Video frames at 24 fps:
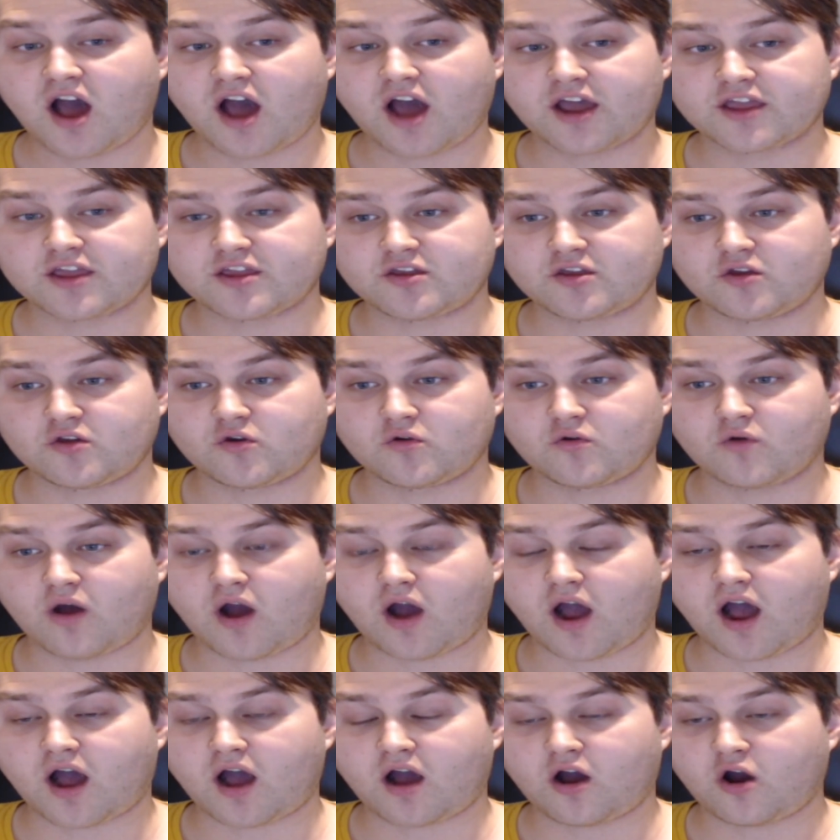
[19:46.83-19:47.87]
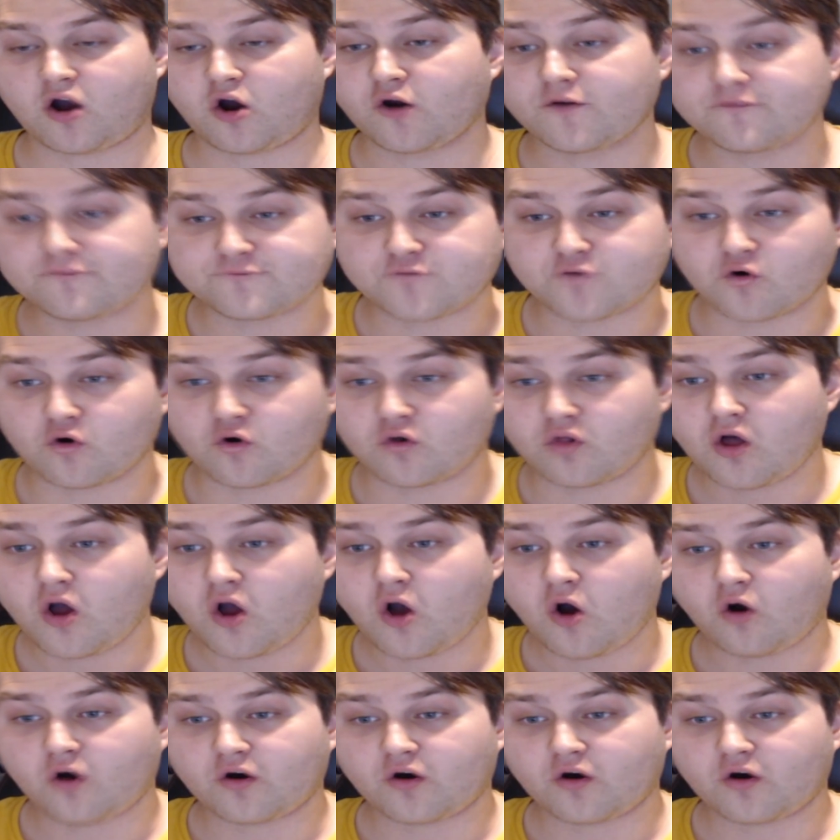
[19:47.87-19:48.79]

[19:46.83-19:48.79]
Are you hopeful,